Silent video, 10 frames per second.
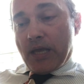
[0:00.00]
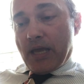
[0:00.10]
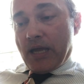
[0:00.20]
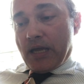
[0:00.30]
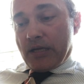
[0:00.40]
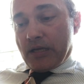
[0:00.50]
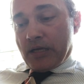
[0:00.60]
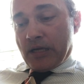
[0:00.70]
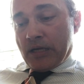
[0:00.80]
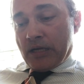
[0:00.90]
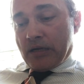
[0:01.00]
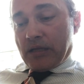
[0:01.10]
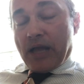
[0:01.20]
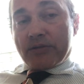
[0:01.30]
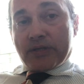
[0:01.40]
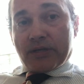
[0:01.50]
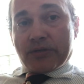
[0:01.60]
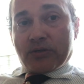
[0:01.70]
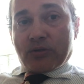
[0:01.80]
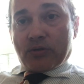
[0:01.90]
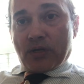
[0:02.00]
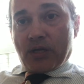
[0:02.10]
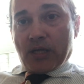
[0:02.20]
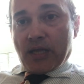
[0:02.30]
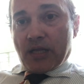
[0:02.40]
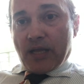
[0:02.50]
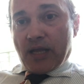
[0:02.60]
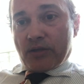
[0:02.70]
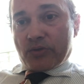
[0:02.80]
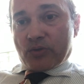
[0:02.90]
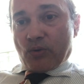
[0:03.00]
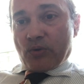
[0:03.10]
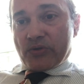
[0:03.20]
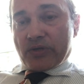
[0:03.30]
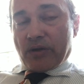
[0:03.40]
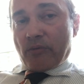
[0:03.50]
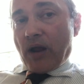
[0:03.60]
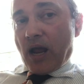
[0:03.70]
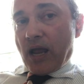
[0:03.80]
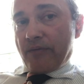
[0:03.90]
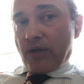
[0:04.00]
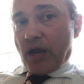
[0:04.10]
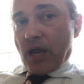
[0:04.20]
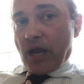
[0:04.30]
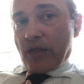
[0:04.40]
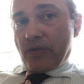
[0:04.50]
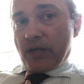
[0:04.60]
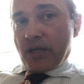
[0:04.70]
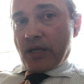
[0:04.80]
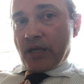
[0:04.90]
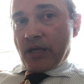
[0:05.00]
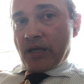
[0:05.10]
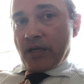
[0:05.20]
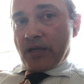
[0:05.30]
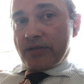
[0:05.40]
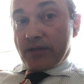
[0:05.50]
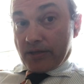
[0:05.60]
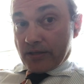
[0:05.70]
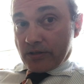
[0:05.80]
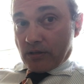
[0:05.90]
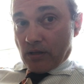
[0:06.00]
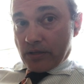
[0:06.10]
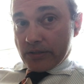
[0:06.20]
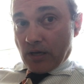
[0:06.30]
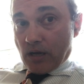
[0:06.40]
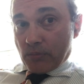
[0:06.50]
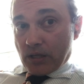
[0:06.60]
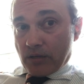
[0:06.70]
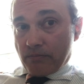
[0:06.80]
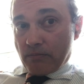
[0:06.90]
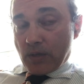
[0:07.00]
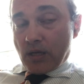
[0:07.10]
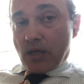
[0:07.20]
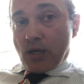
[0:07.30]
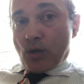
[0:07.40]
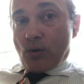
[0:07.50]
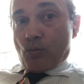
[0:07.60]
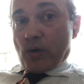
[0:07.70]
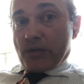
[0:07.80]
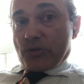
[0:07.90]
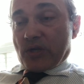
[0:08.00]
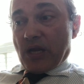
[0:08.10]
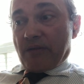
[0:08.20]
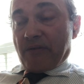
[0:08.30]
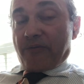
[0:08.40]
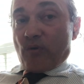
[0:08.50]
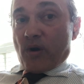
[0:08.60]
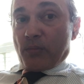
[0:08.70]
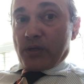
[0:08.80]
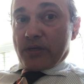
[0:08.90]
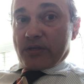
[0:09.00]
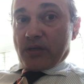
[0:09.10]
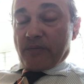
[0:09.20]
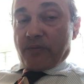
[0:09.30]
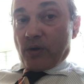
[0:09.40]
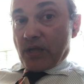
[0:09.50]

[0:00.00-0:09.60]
And Clausius and the schools that arrived at the statistical ensemble, which gave a formalism for